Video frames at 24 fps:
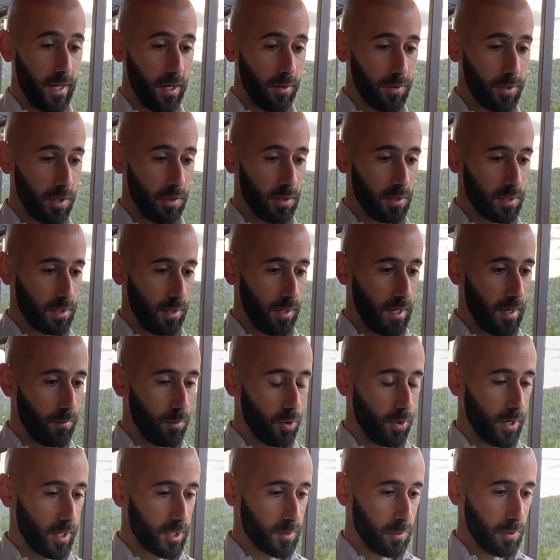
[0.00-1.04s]
there. There's a lot more
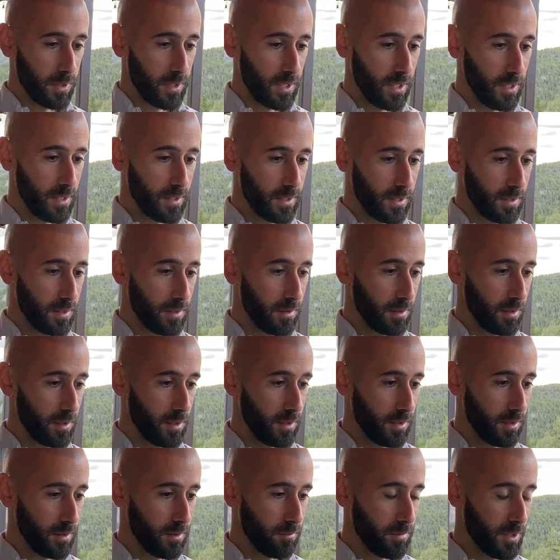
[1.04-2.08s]
expertise in
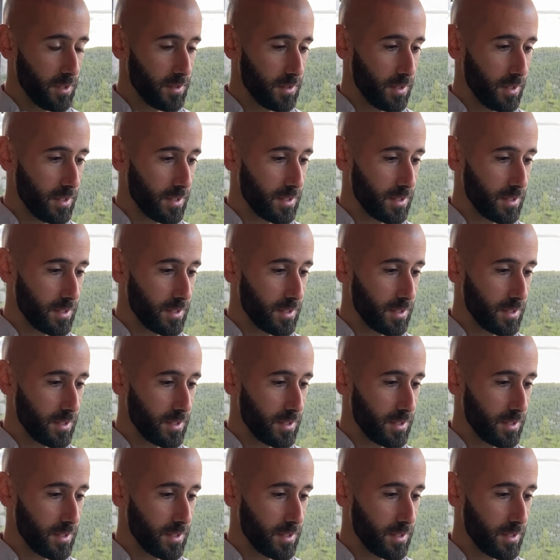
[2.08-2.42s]
the business,